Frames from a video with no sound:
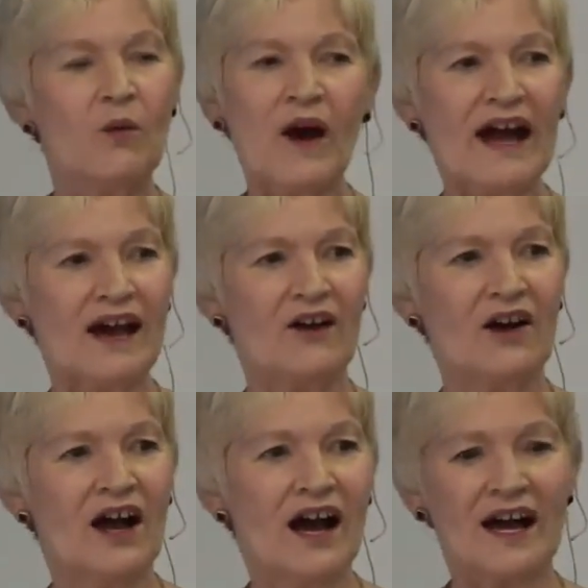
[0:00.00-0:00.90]

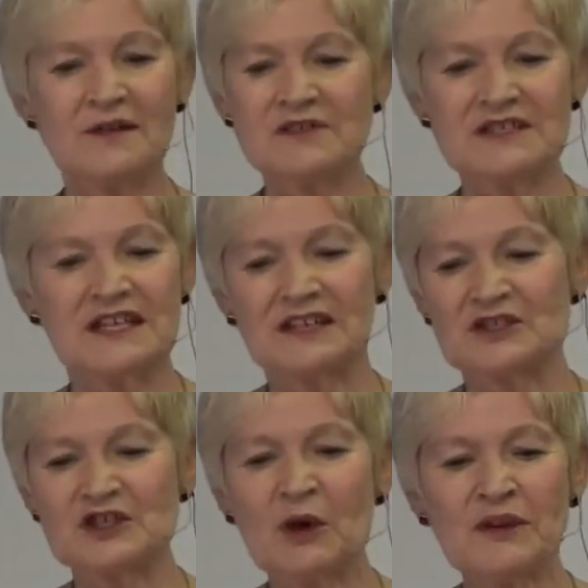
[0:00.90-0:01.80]
Wow. I'm just
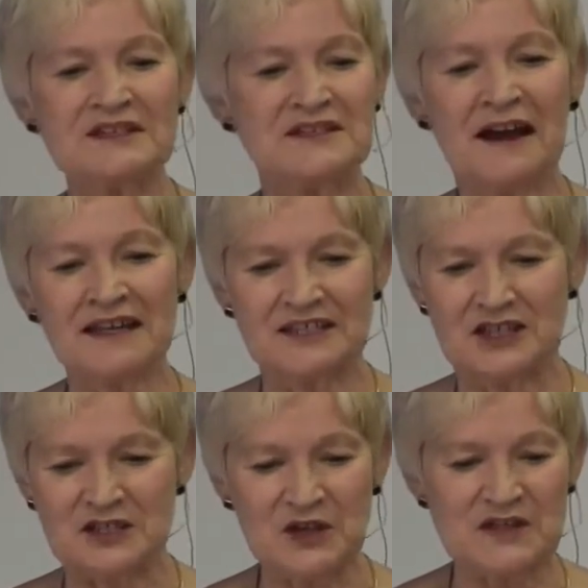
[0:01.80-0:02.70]
getting so excited
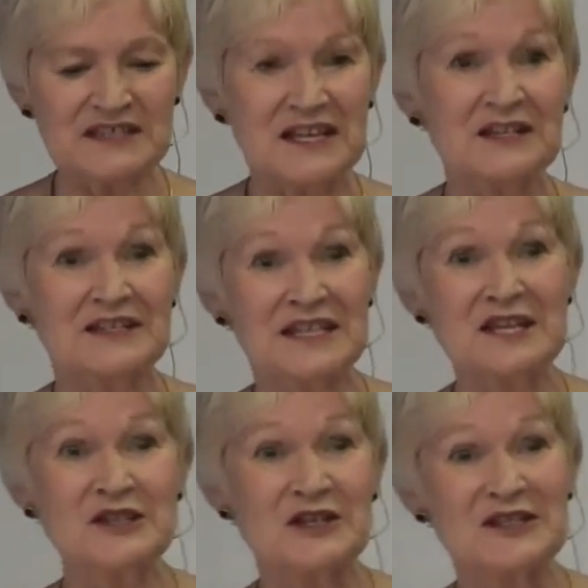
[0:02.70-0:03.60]
to start
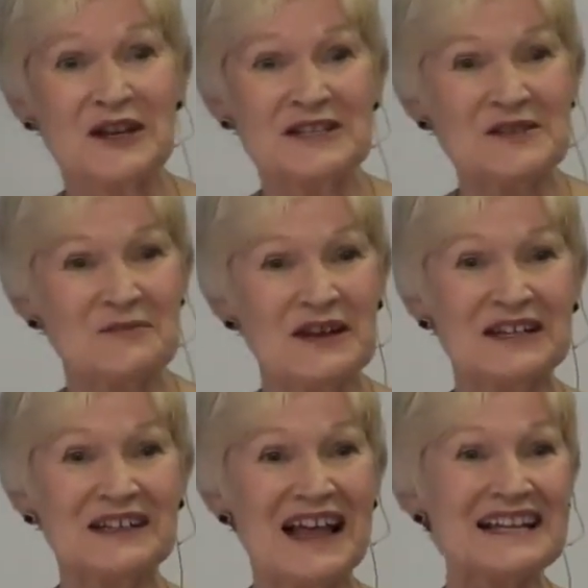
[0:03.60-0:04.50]
teaching Signs of
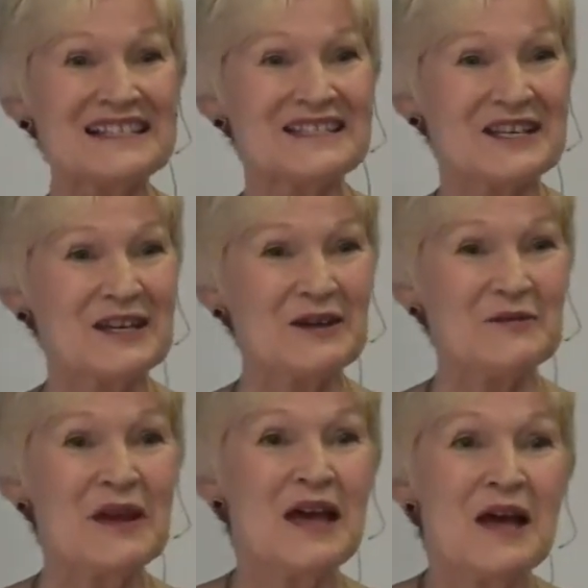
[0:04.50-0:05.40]
Mind classes
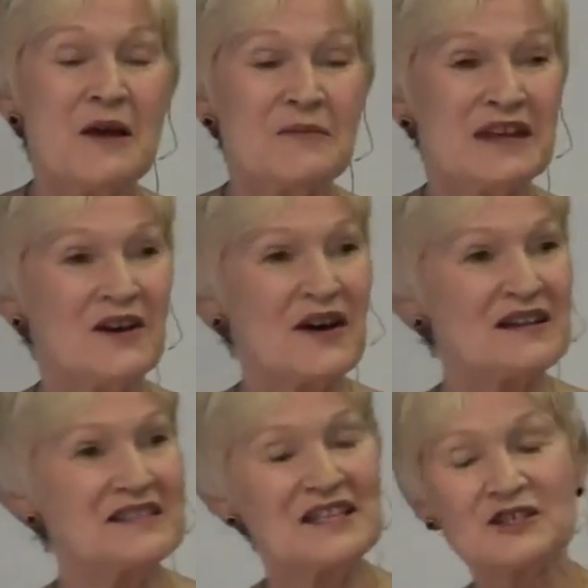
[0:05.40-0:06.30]
again,
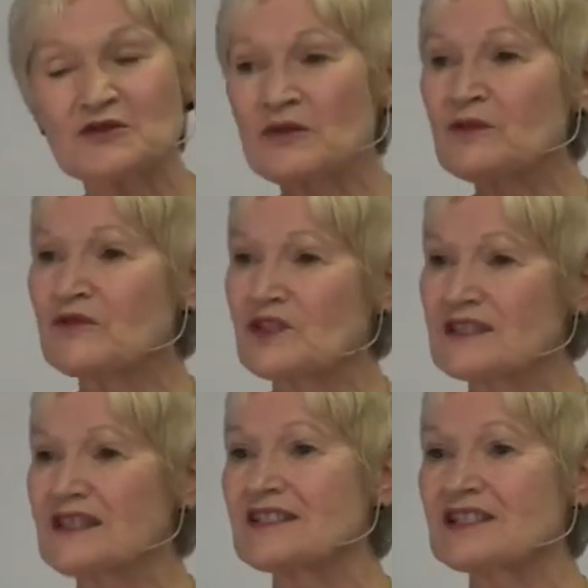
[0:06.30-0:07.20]
because this truth
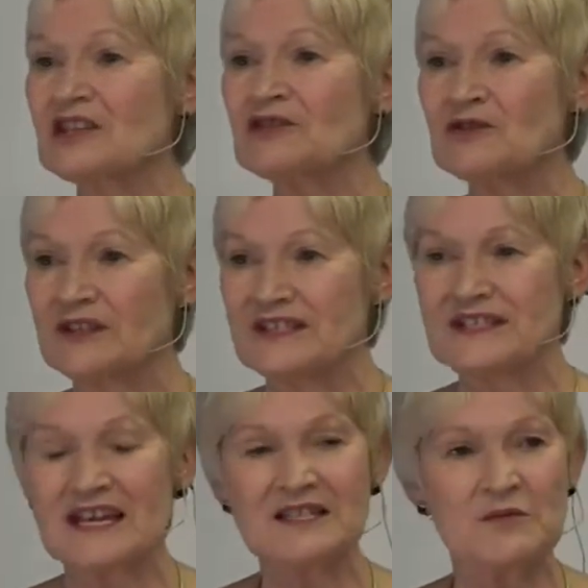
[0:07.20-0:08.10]
just continually
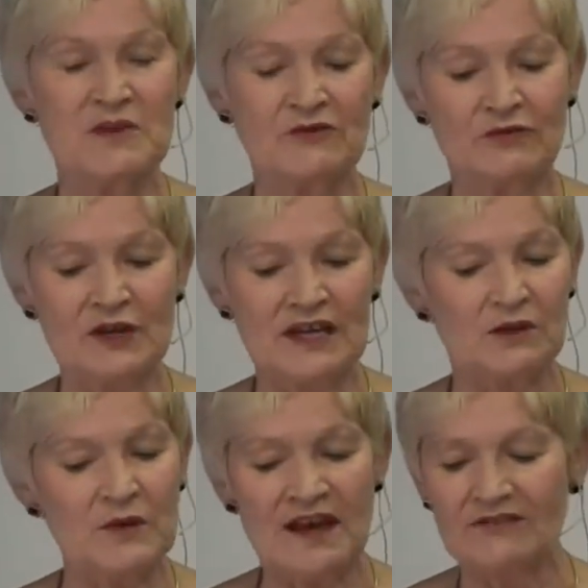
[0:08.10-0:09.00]
sets me free.
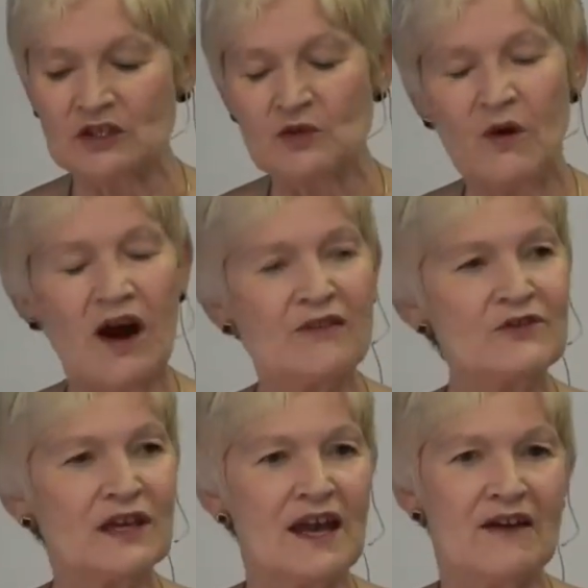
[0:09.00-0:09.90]
And we have a new
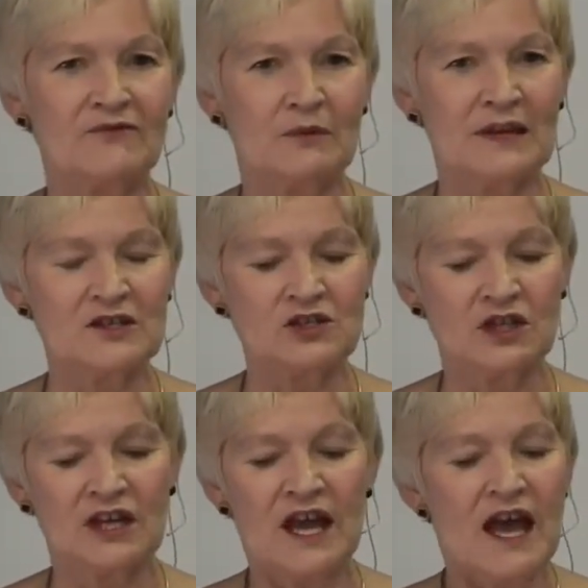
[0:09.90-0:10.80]
offering
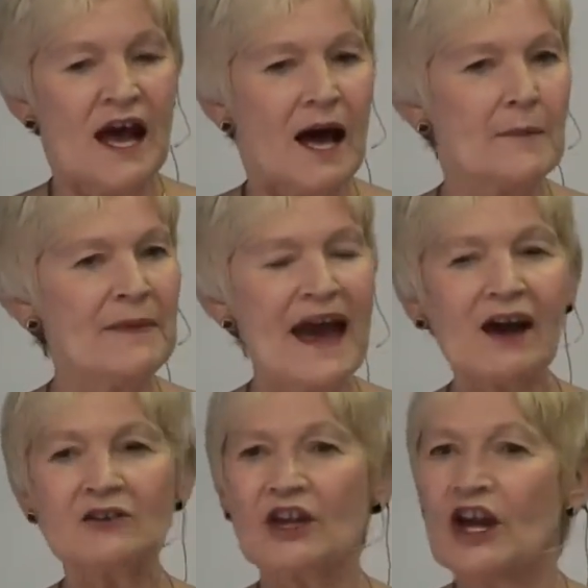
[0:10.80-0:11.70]
affirmation
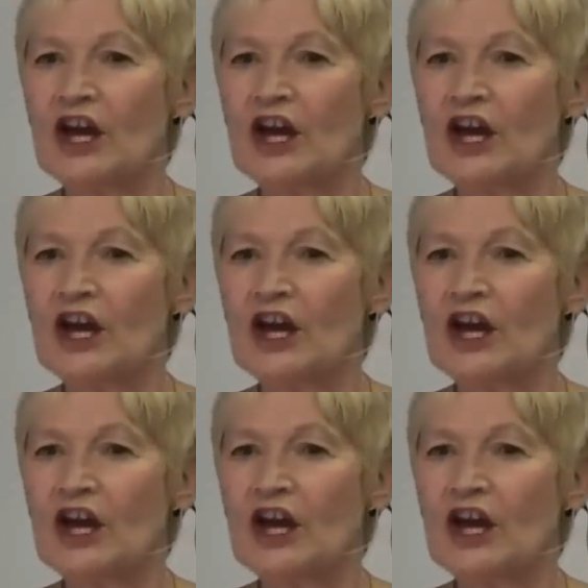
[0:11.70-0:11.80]
about,